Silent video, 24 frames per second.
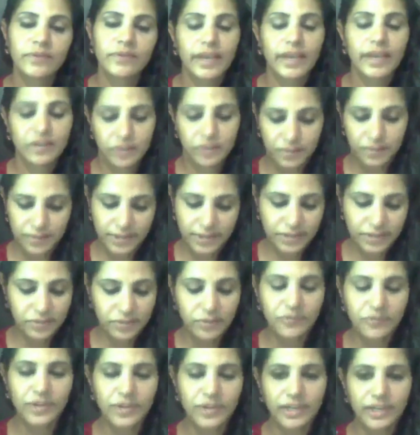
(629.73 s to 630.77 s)
can use it,
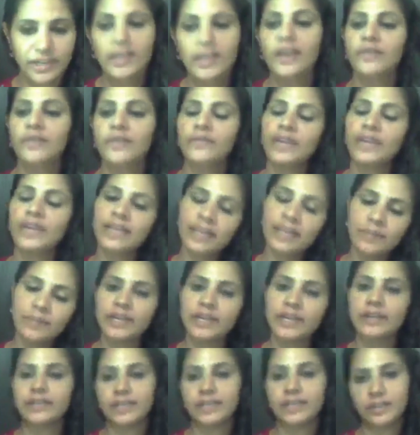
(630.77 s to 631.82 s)
don't worry. We'll keep
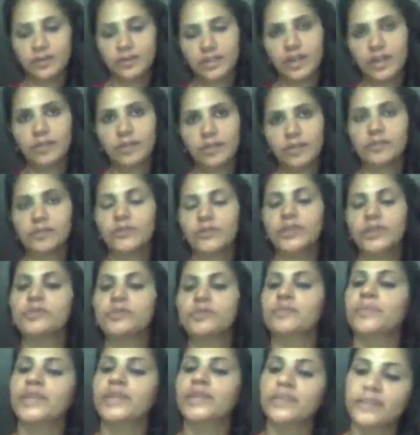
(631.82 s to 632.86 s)
clearing your doubts. So when you
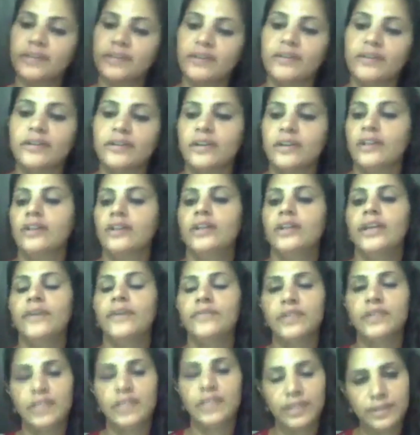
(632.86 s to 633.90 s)
speak here,
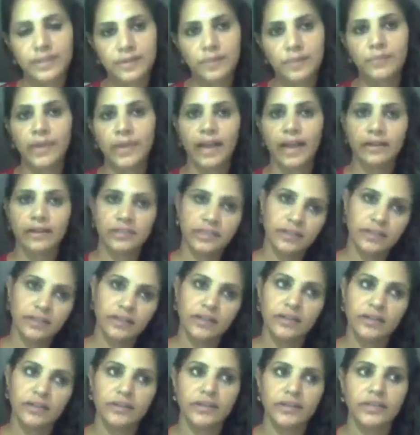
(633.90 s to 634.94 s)
everything is a
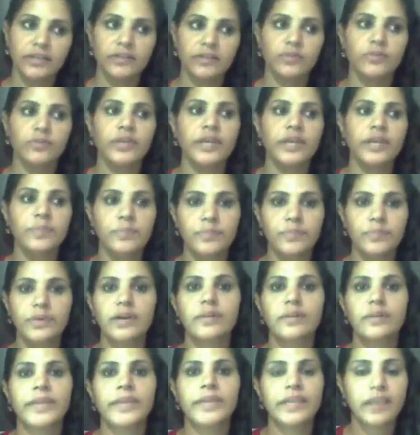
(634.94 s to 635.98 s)
practical learning. You keep
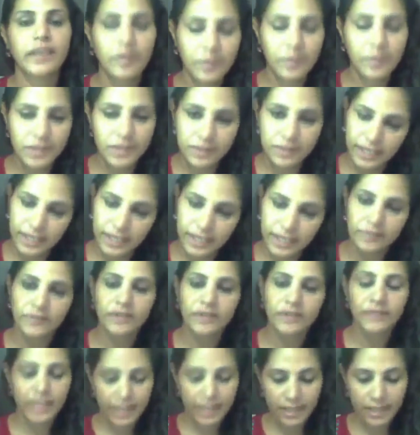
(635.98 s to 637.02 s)
making mistakes,
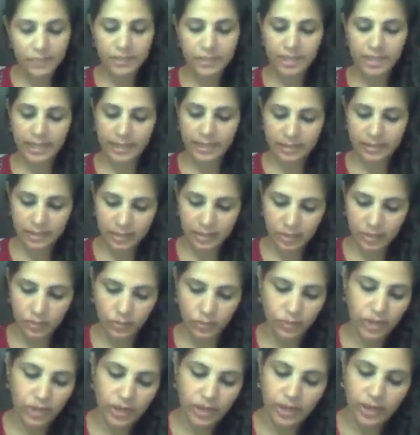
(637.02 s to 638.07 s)
and we'll keep correcting
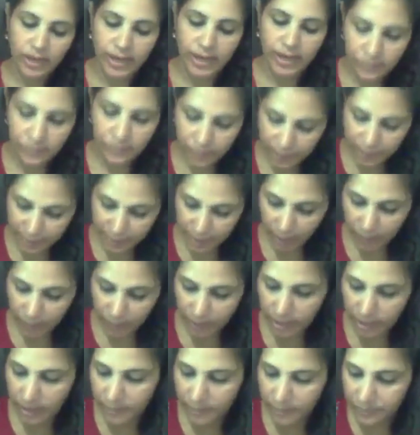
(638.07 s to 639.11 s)
you. Like, for
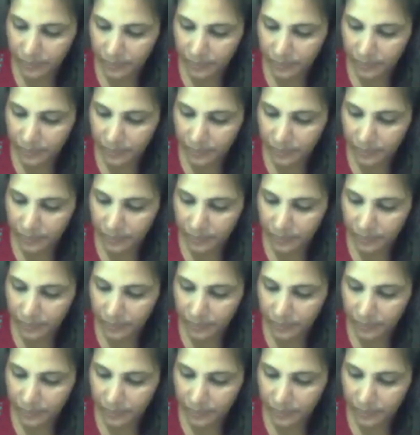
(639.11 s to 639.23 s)
example,